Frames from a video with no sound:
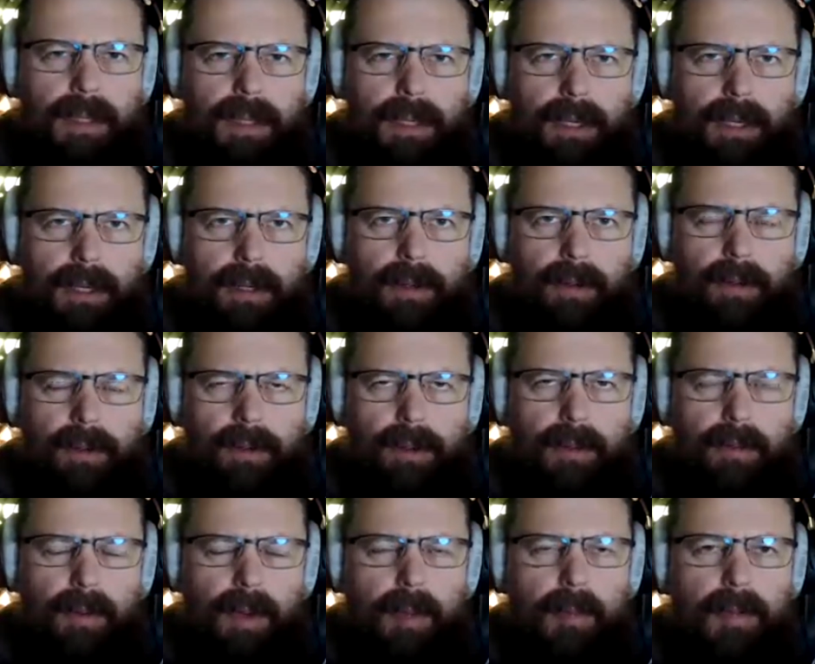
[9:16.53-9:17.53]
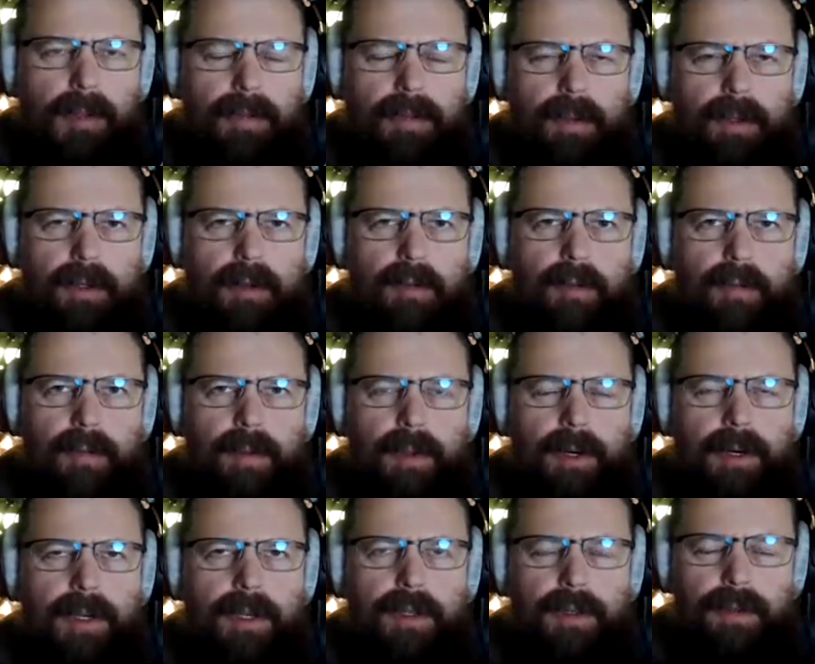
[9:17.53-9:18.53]
the women will
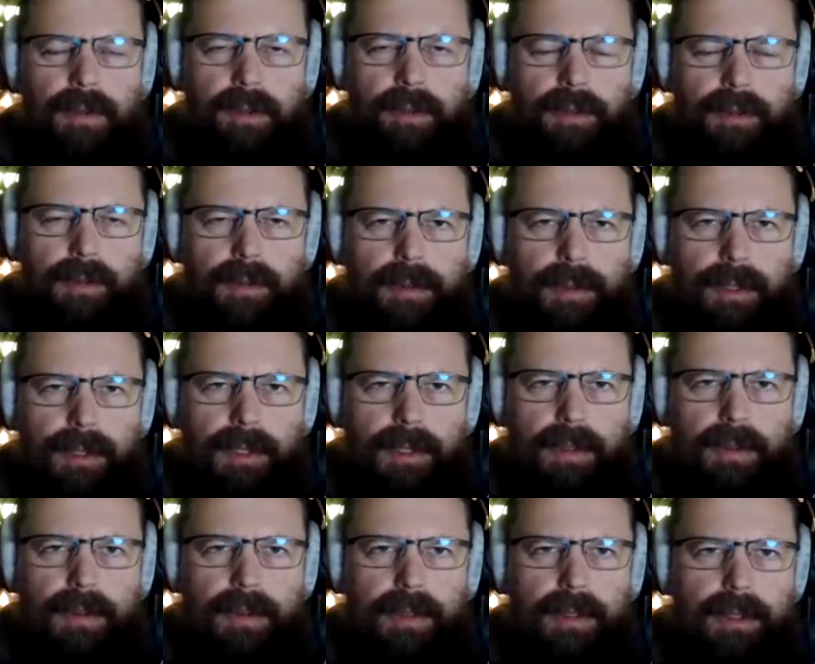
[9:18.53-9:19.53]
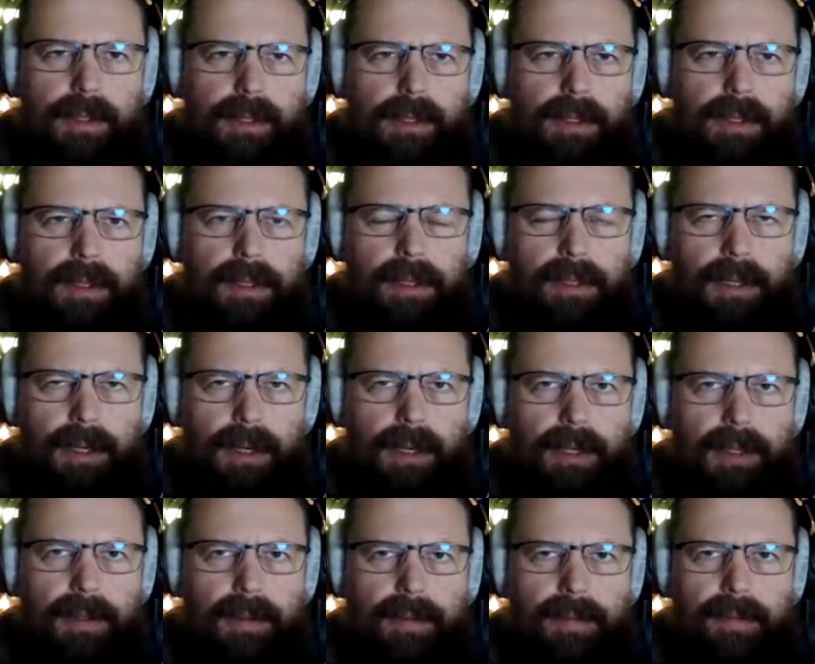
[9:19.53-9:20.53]
flock to you,
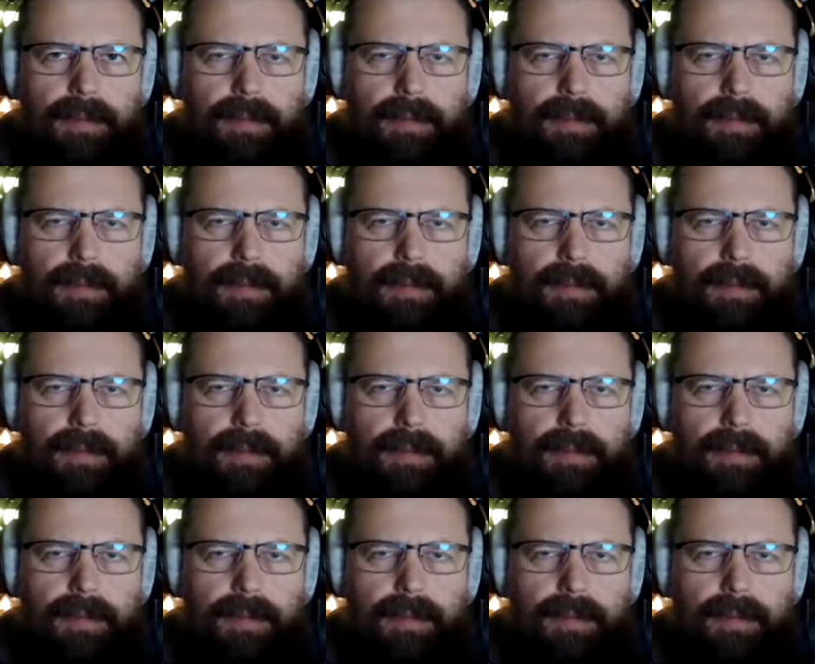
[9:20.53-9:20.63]
and